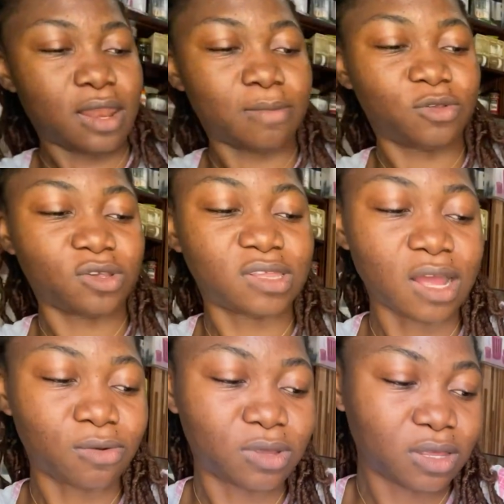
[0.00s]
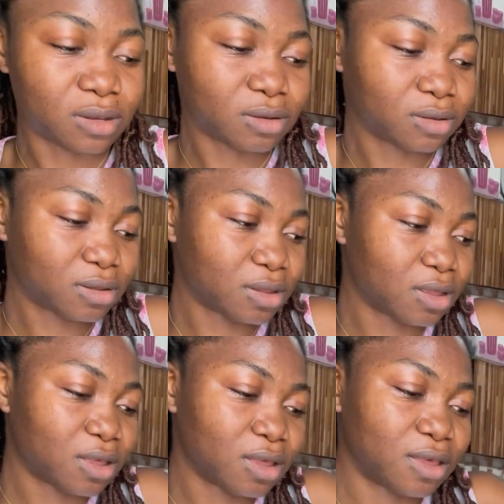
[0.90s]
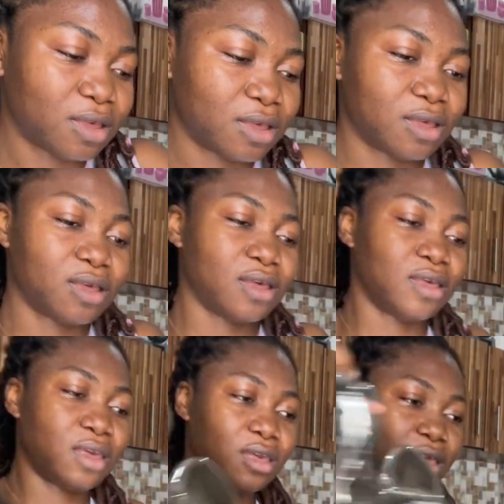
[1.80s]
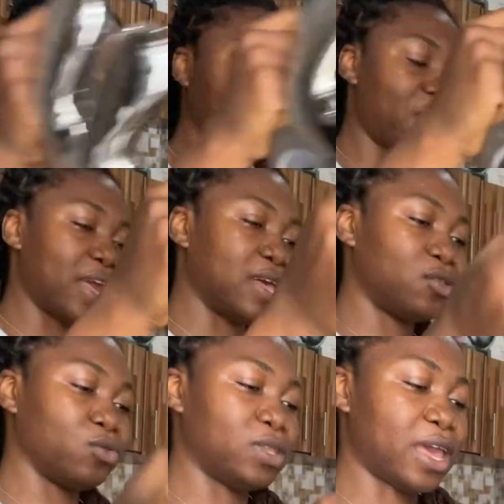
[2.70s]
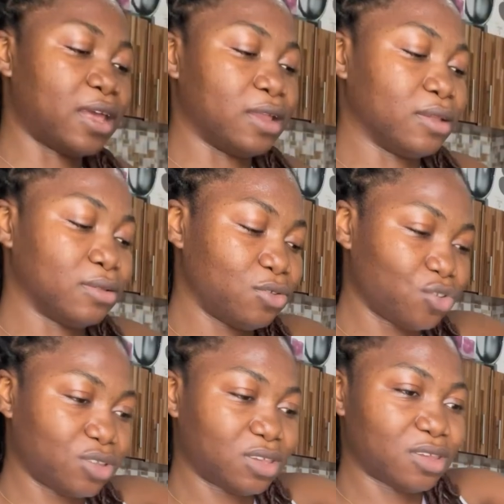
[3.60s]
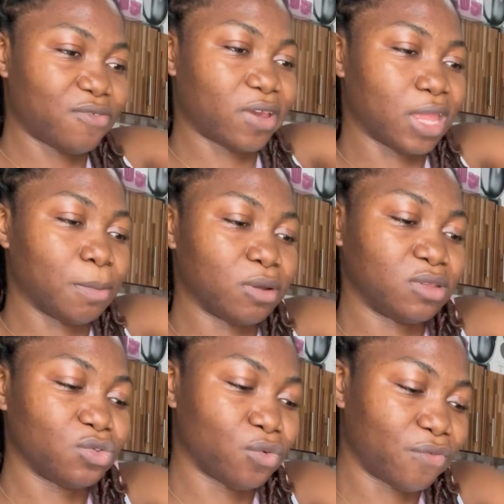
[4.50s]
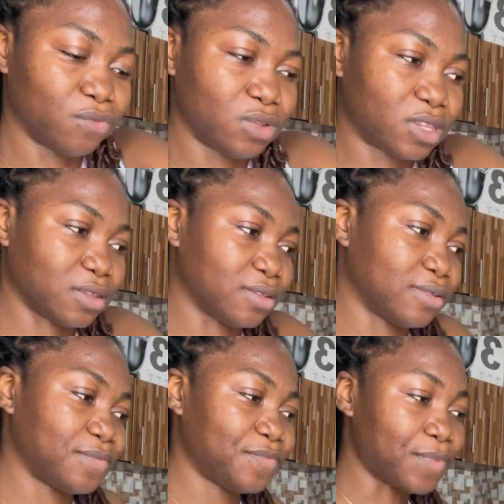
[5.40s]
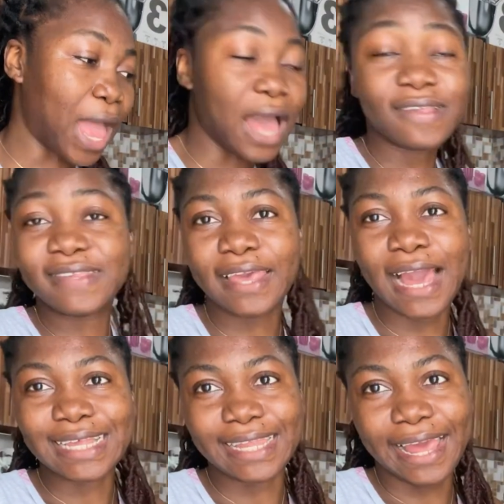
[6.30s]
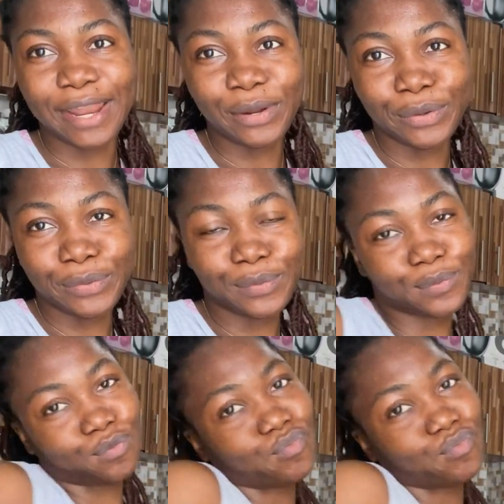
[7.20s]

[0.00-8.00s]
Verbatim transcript: let me just start cooking yeah before i get so tired and just forget about this whole food thing see you guys later